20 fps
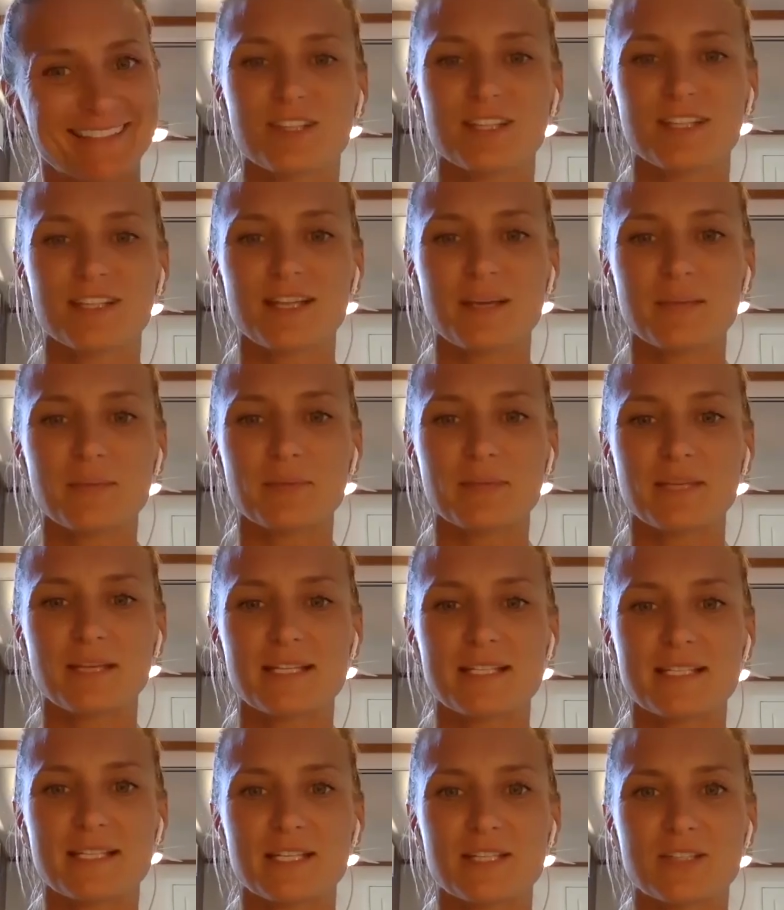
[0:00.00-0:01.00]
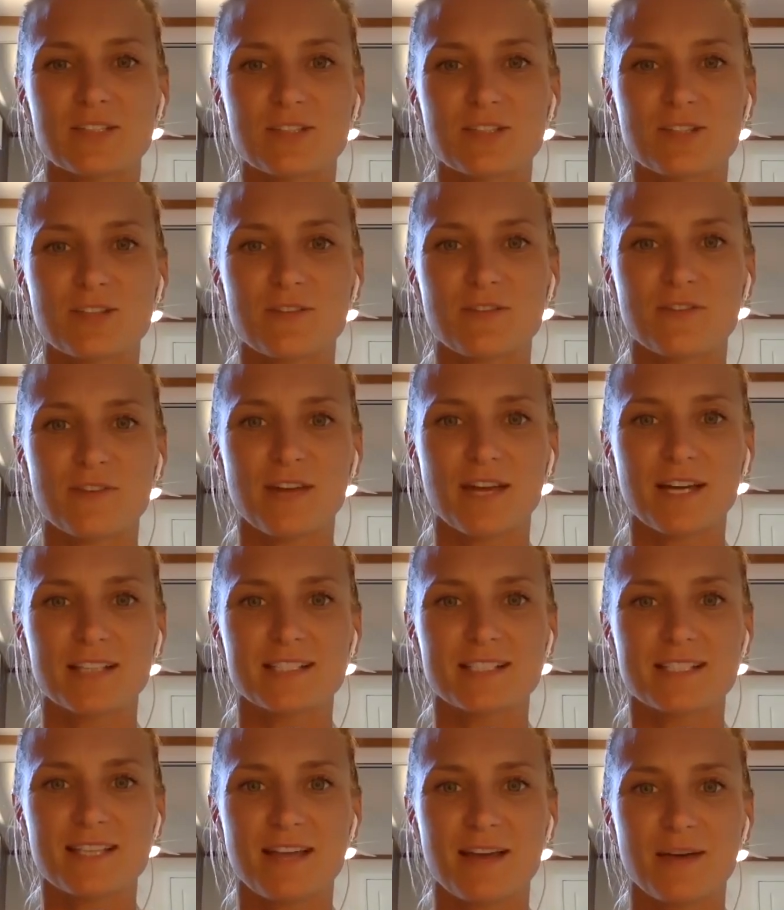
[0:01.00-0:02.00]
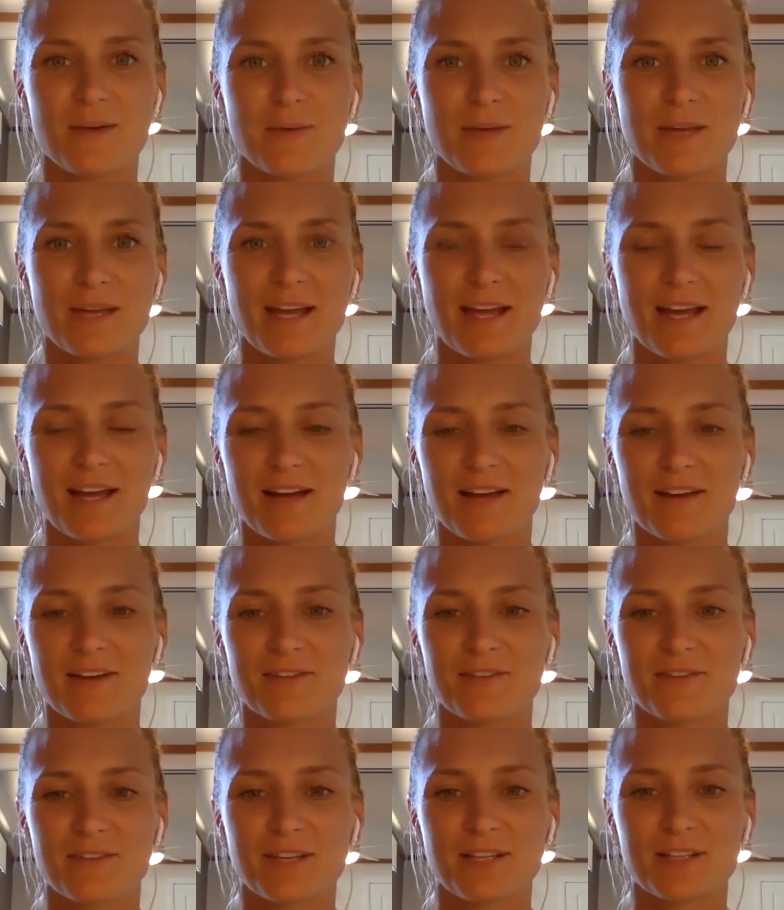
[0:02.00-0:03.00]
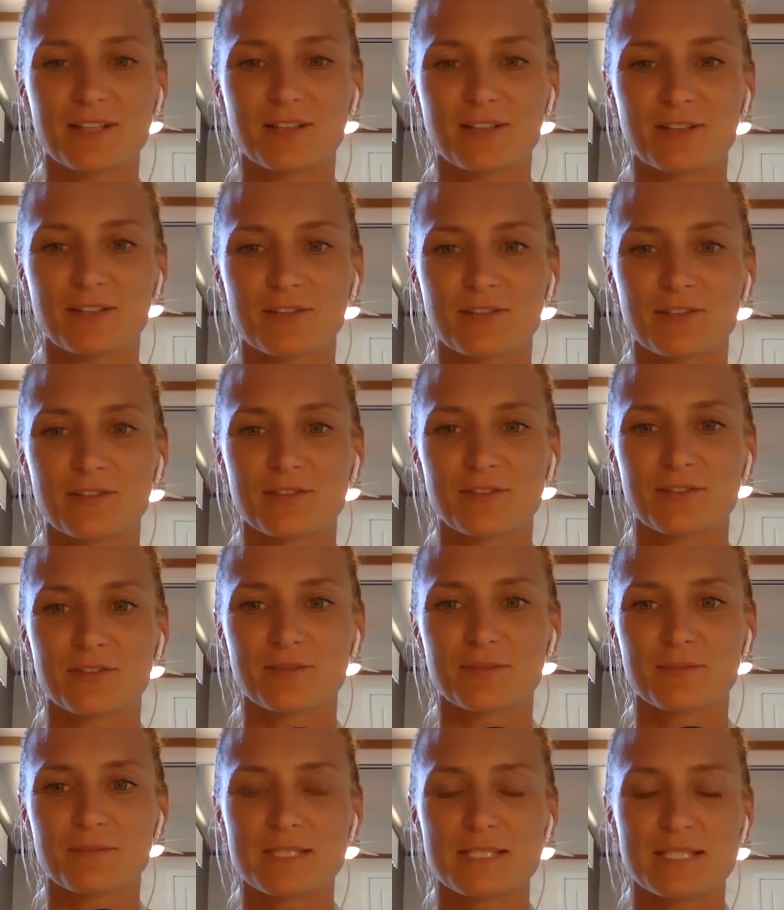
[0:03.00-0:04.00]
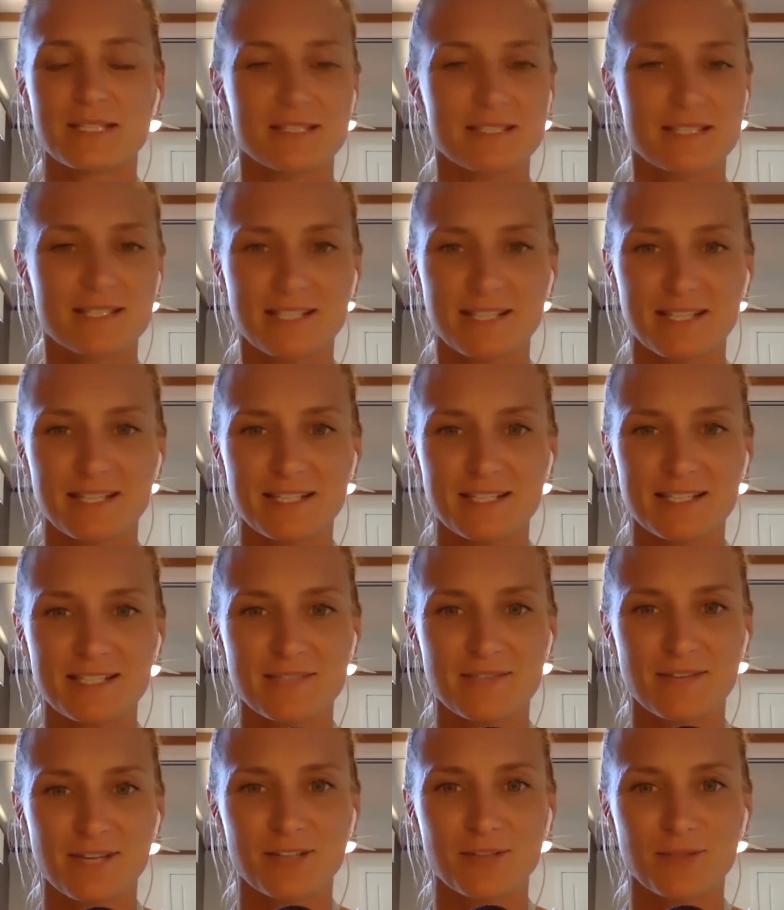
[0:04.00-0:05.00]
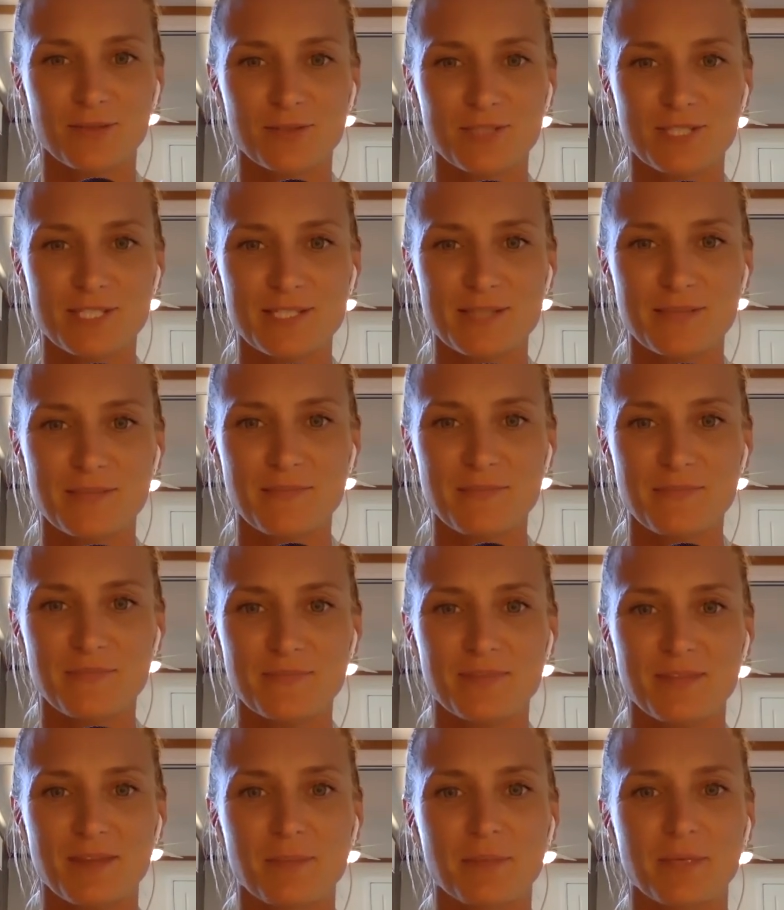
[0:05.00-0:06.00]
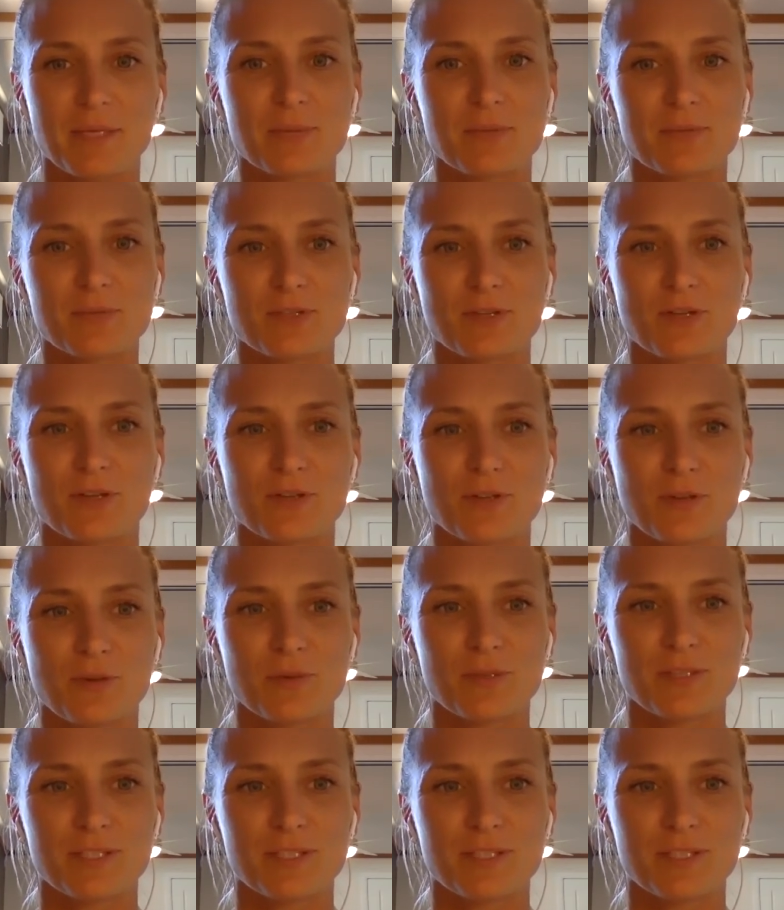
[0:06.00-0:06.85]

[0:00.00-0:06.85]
think that plays into the fact that we have a lot of misunderstandings around autism, that people don't know what